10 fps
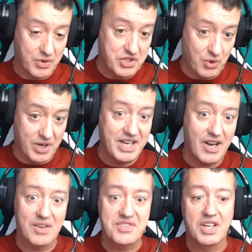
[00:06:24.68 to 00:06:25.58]
Join the
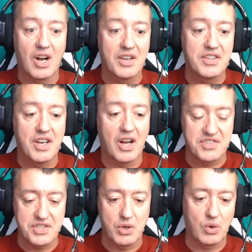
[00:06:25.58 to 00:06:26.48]
answer garden and
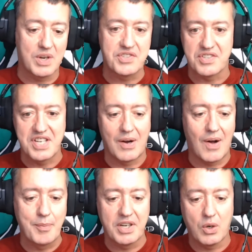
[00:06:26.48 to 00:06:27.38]
answer your questions. Now
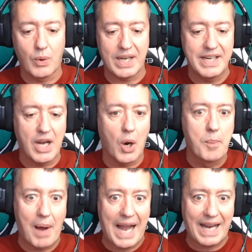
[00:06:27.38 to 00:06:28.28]
I'm going to quickly go
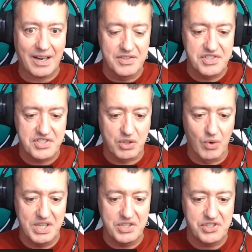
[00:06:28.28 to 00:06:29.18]
back and
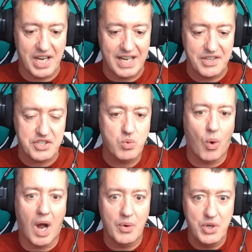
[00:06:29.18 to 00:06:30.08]
screen share. Just
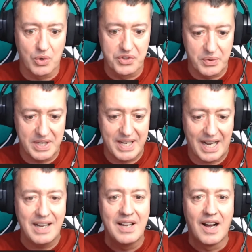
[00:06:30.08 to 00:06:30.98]
while you're doing
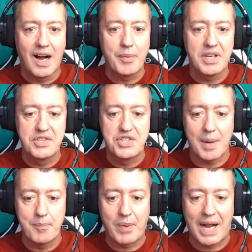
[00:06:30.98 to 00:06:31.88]
that, I'm going to
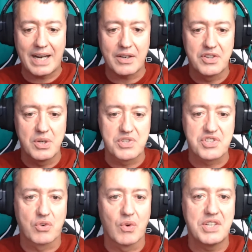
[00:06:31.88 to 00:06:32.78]
jump back, do a
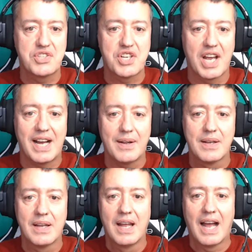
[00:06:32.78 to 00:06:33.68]
screen share,
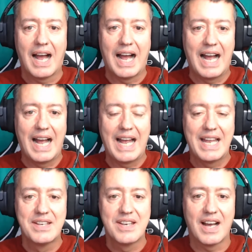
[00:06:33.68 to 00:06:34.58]

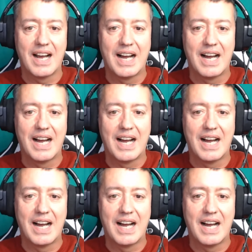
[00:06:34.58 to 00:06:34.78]
and